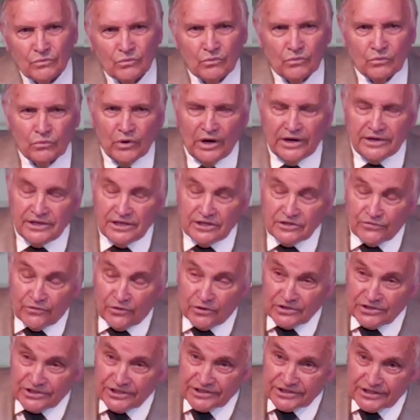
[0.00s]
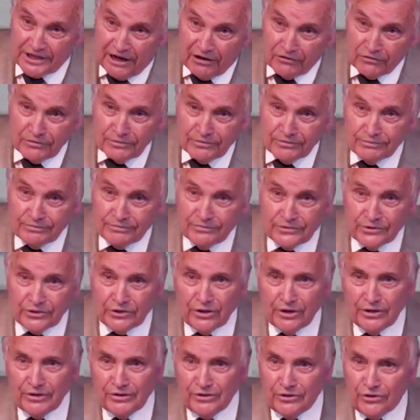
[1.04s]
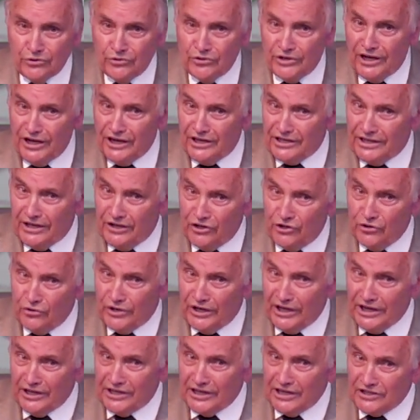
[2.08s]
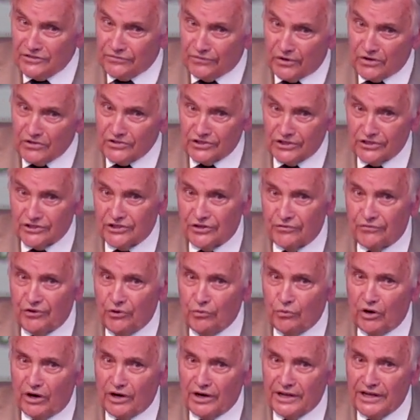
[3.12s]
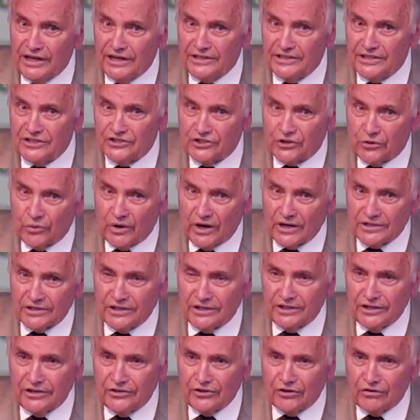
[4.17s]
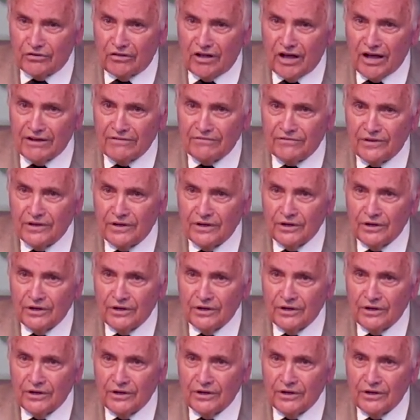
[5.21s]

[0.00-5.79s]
Write these verses down. You, need, you need these verses if you want to get this corrected in your life.